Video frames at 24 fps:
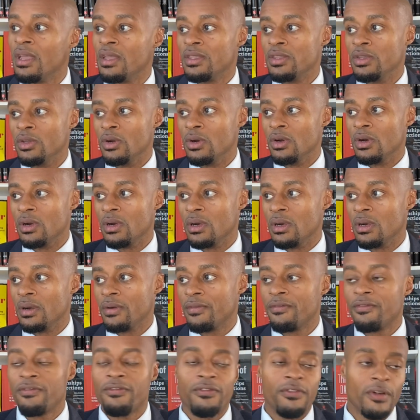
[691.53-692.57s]
your
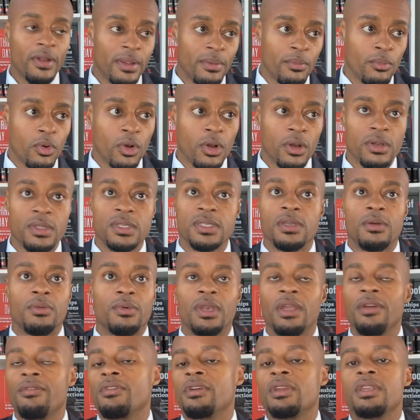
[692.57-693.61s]
frameworks, or
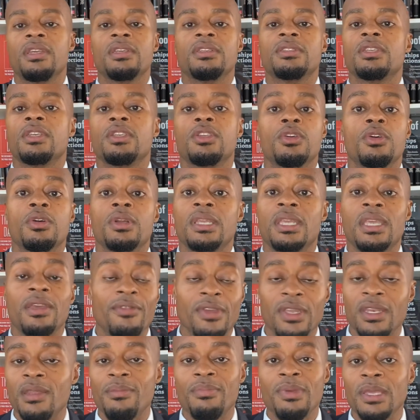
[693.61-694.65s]
whatever it is that you're
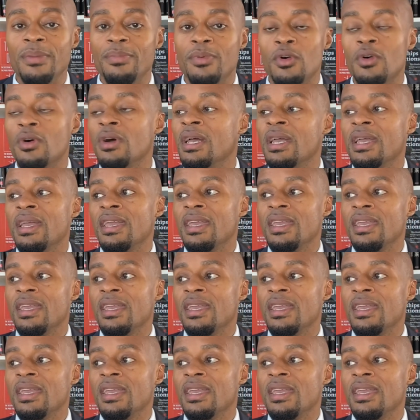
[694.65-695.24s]
giving to people